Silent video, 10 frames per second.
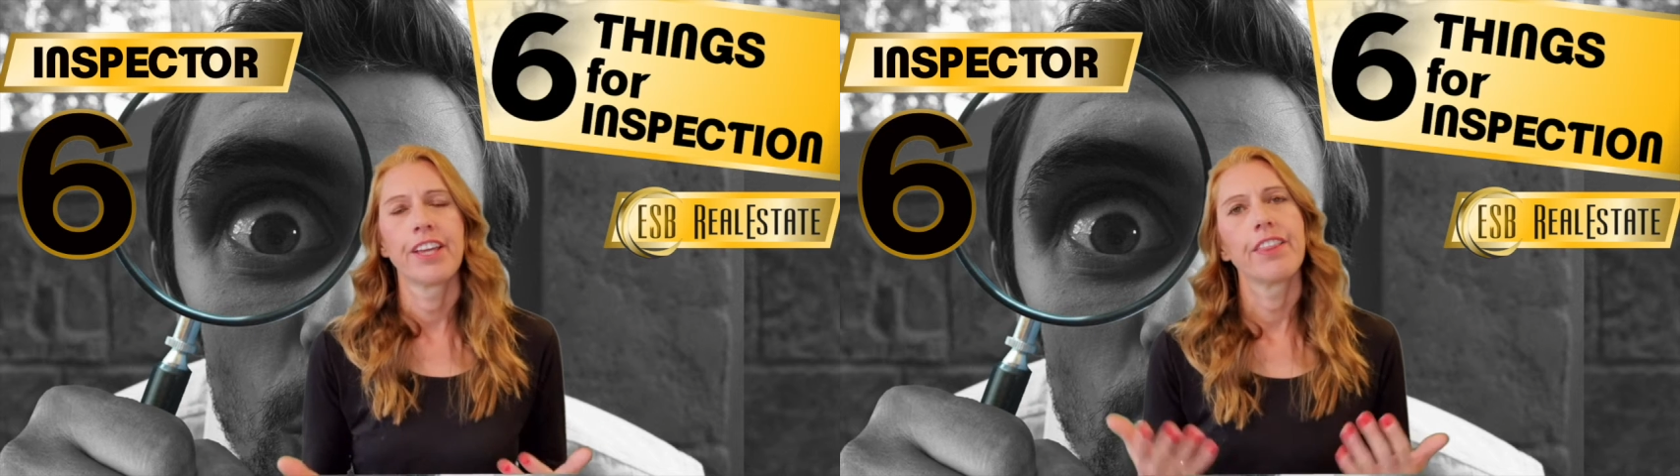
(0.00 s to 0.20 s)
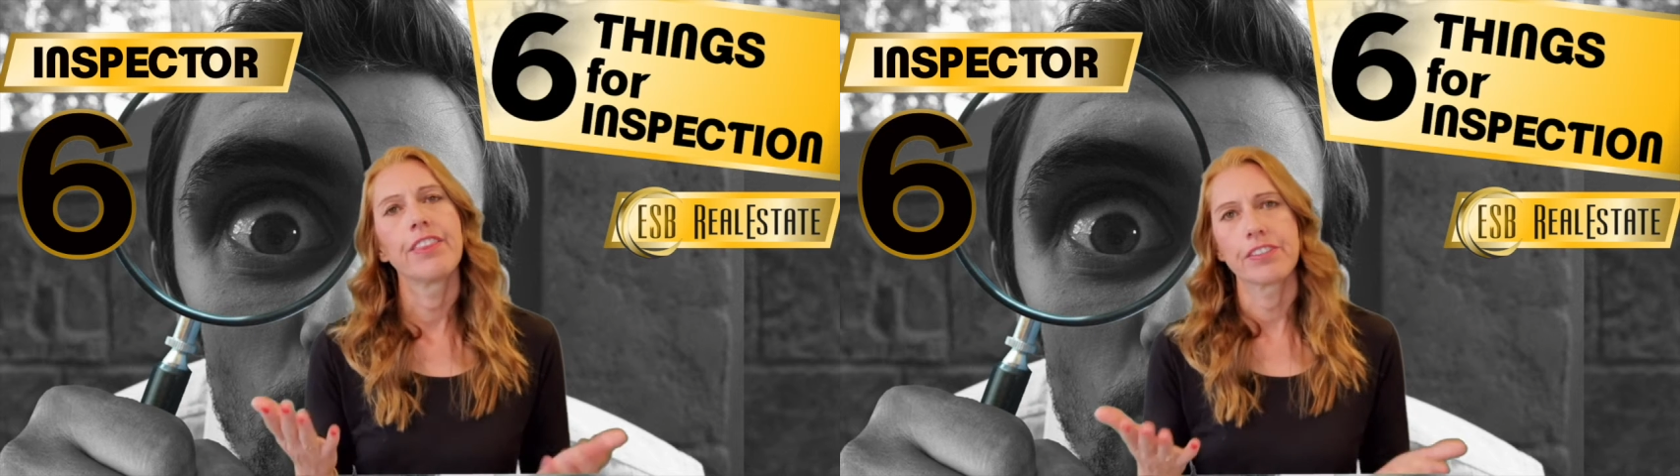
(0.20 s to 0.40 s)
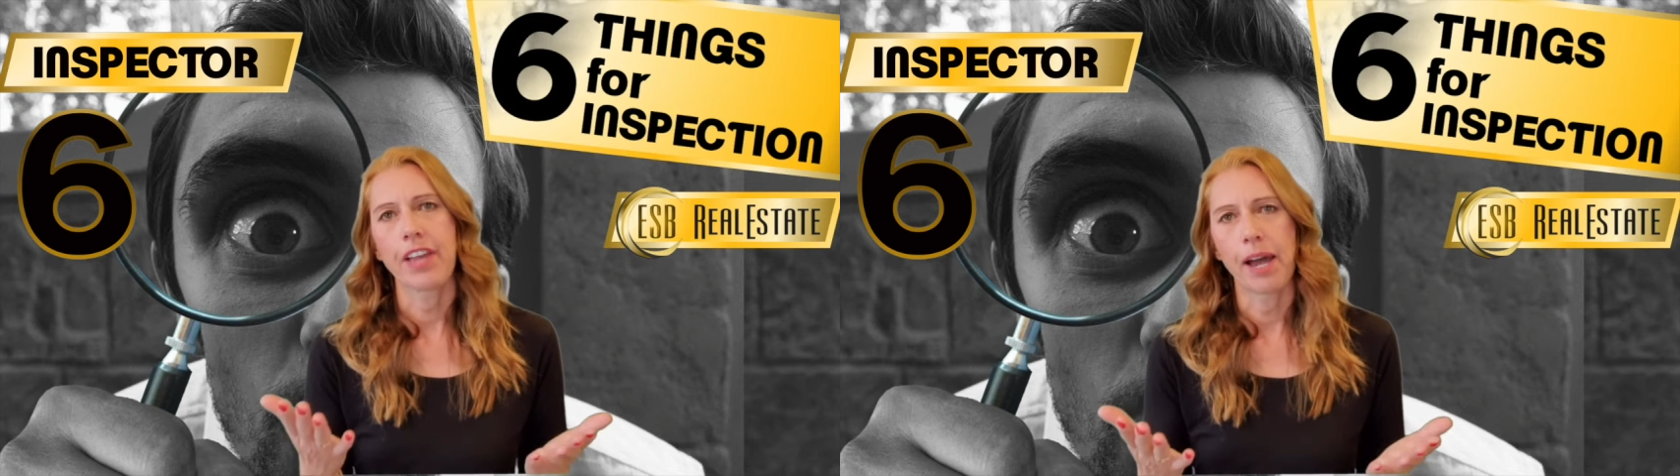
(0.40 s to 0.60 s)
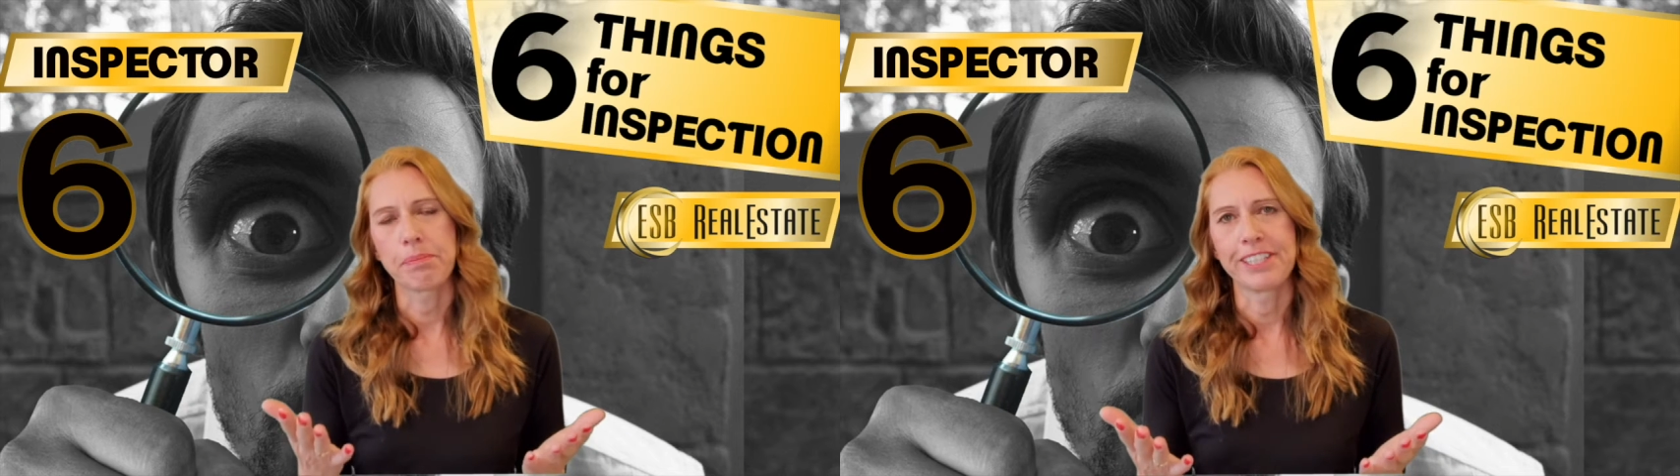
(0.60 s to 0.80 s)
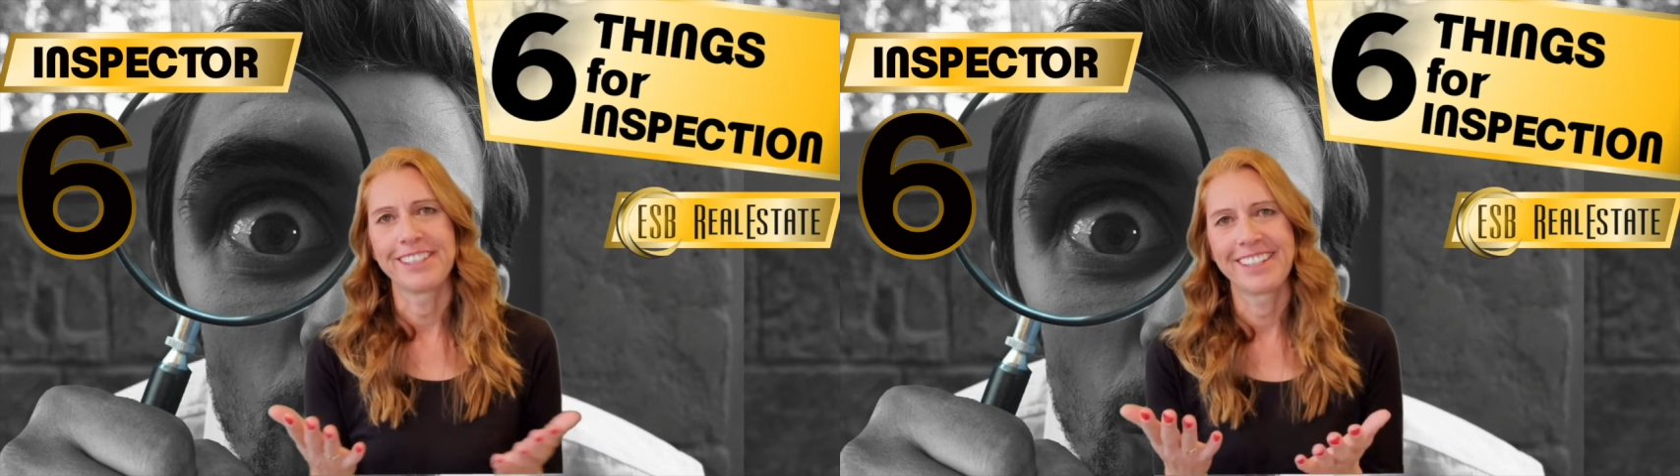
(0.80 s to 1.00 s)
this
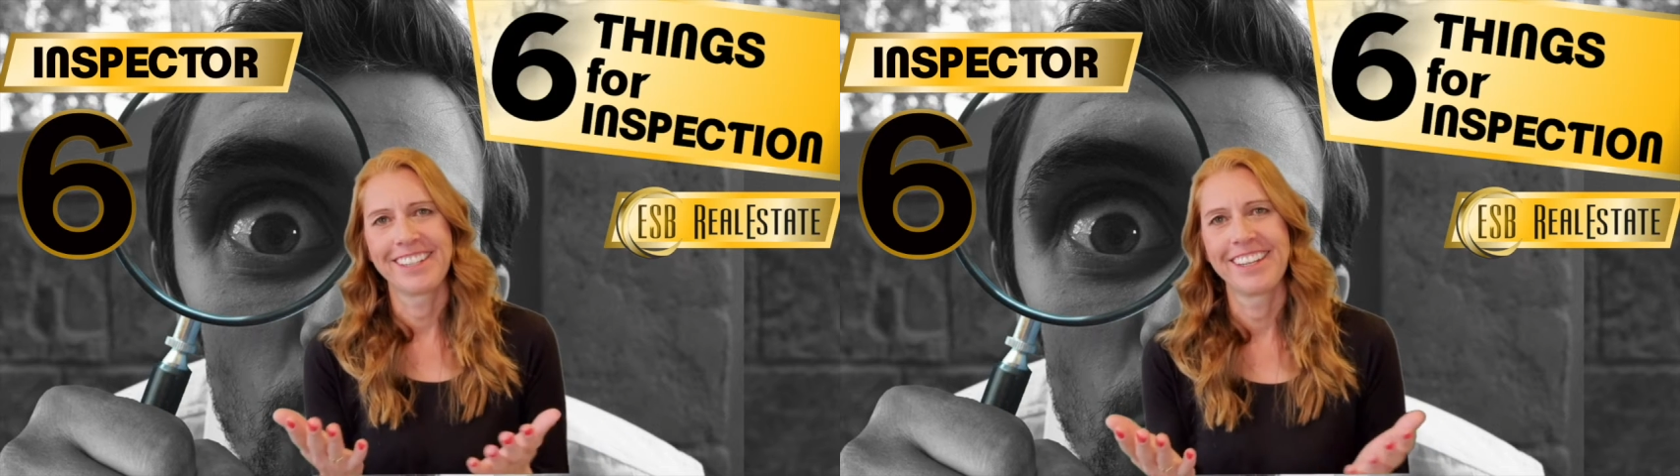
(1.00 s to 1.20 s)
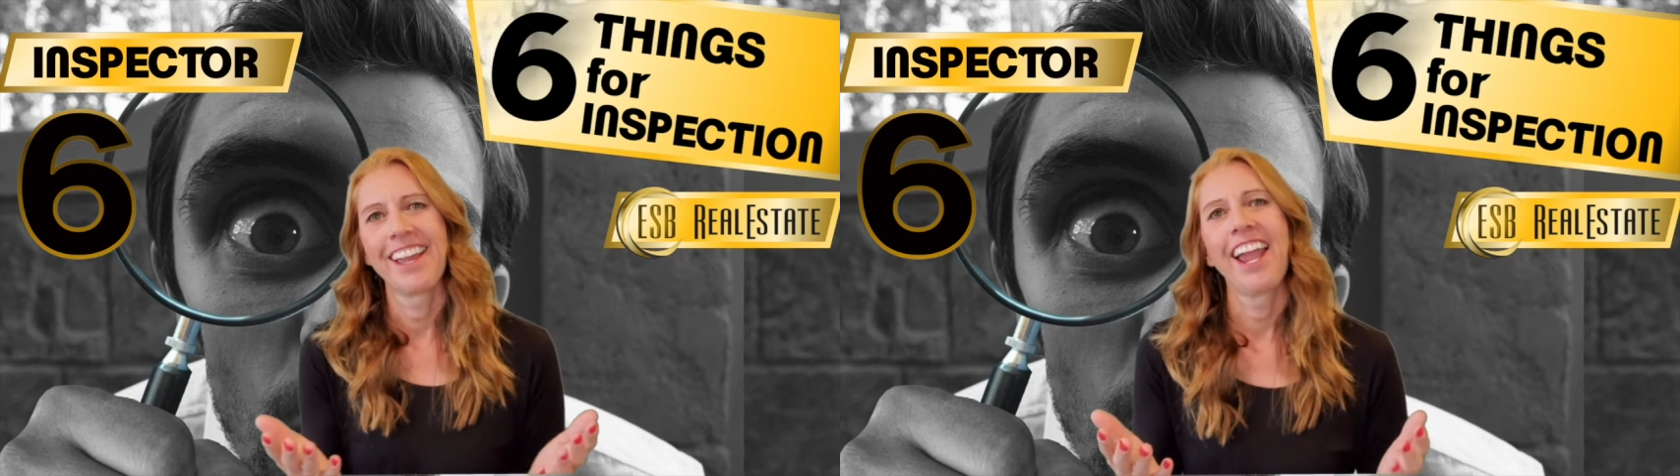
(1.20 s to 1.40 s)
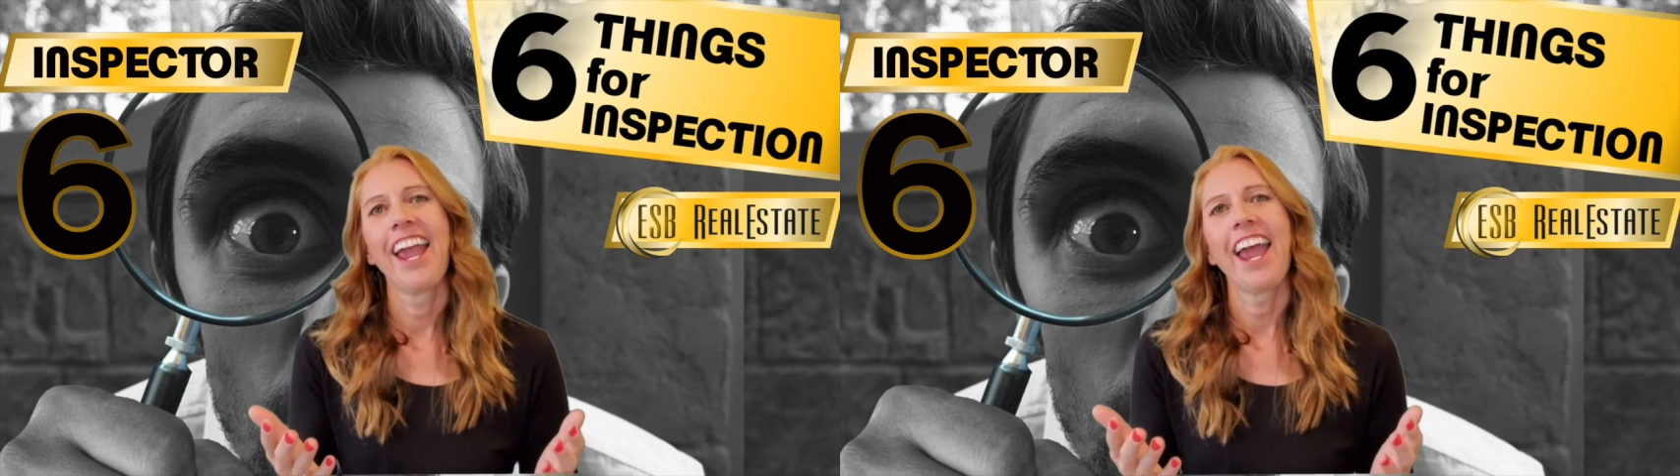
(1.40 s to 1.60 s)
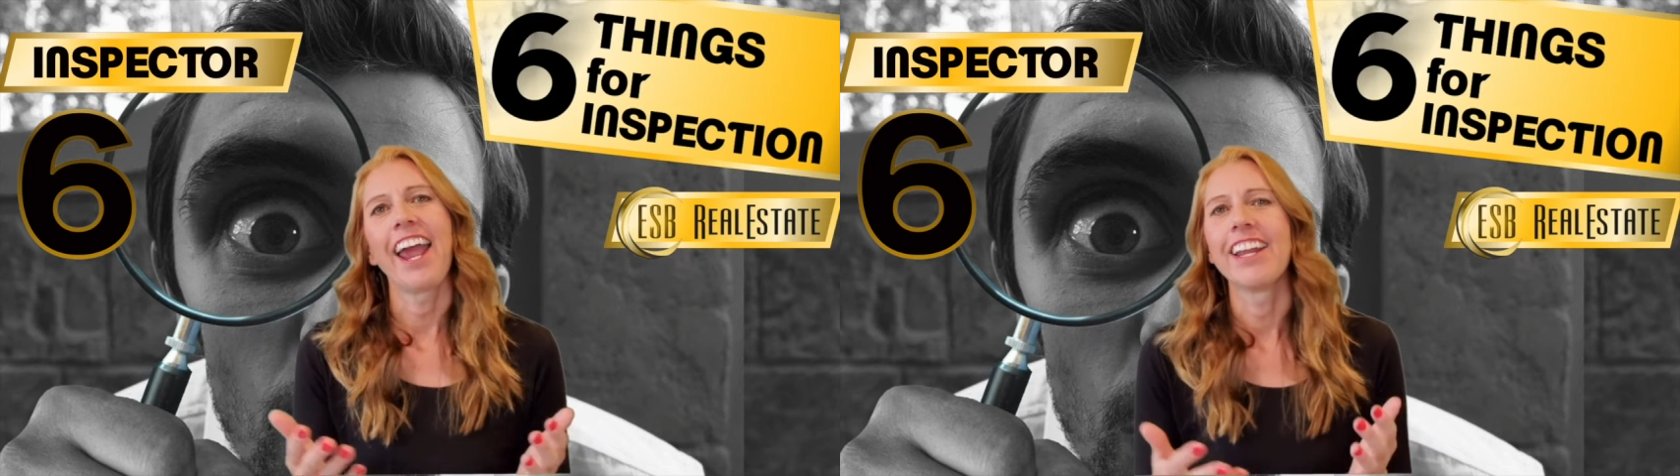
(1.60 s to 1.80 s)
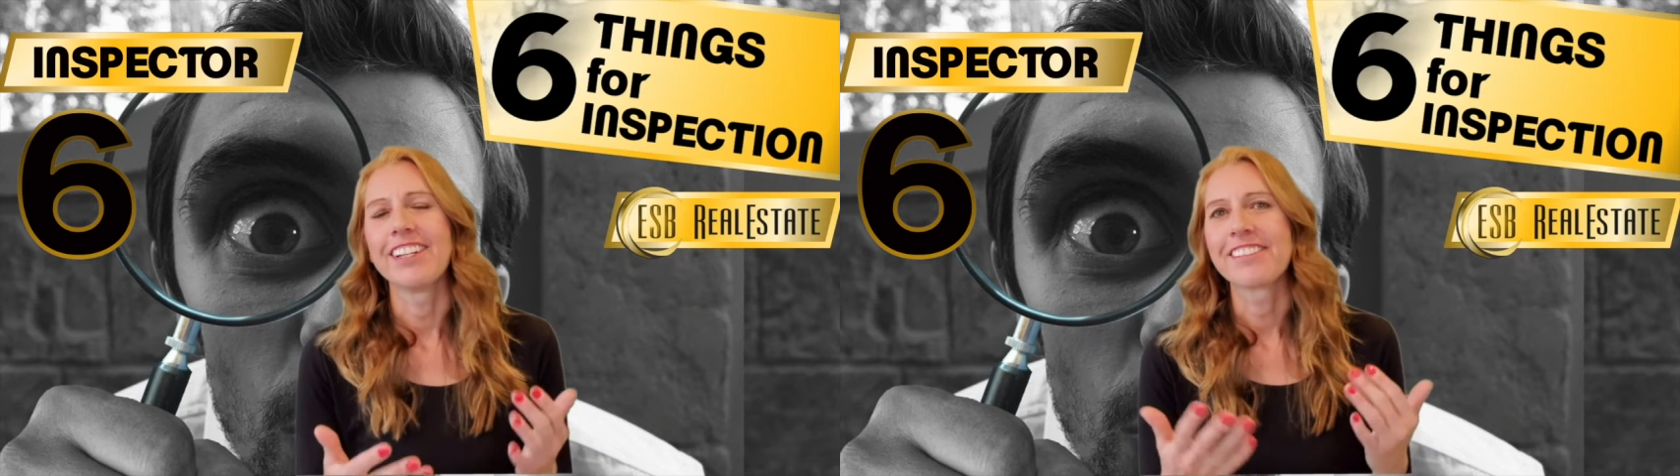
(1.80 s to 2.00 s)
happened
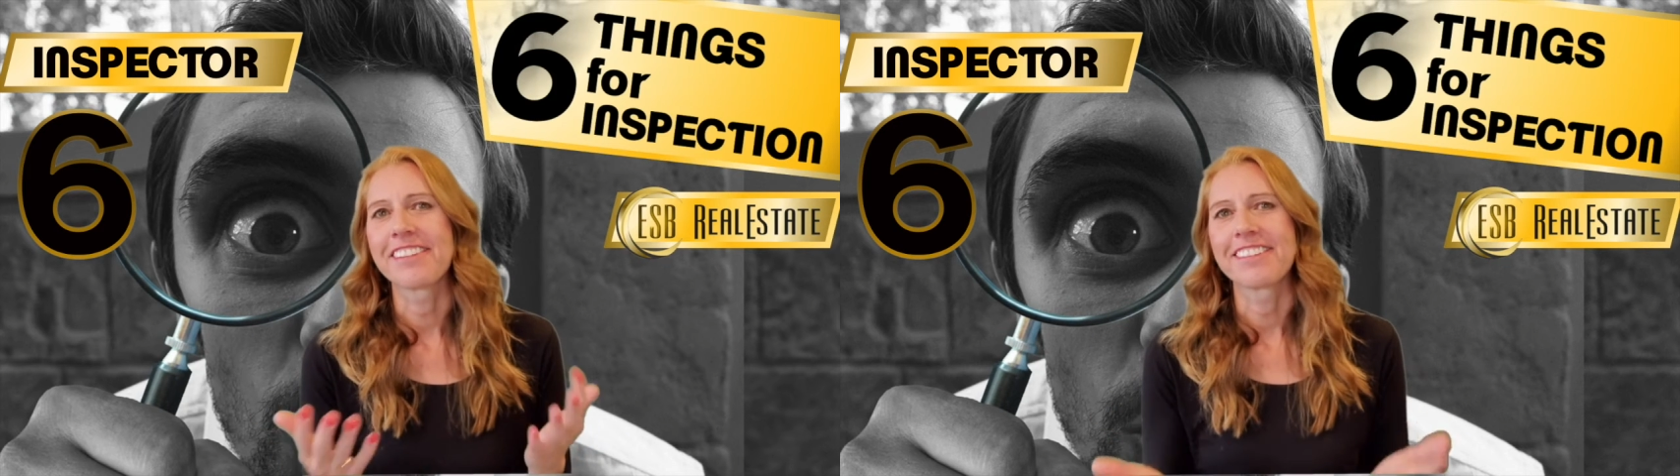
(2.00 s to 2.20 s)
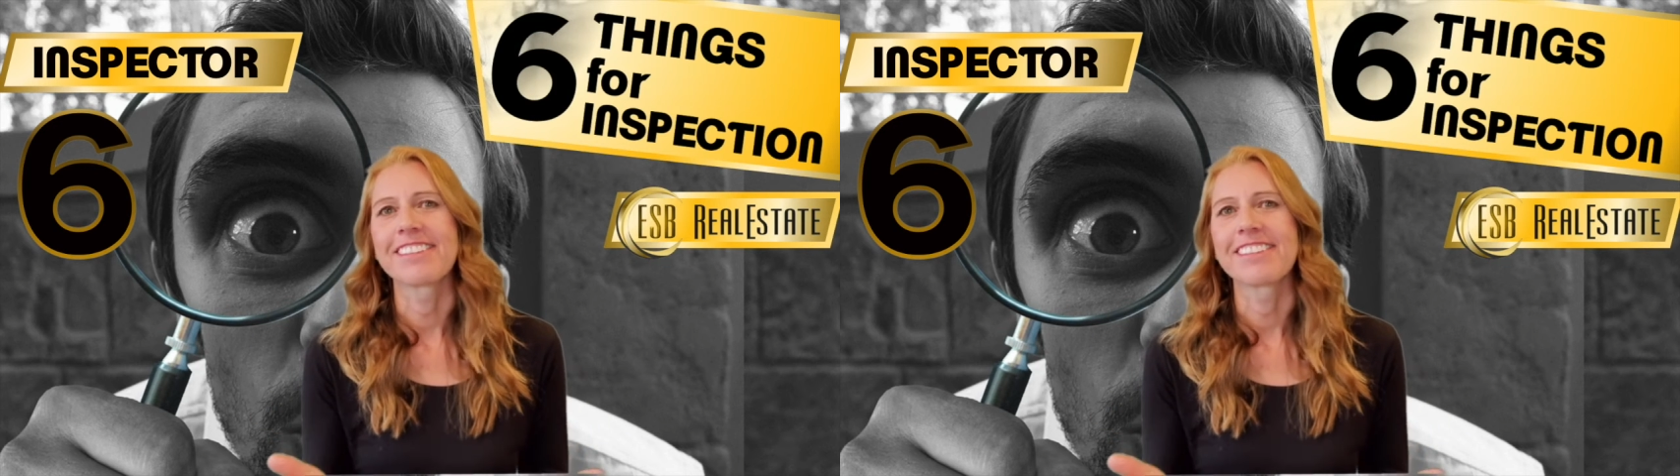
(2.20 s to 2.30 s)
and it starts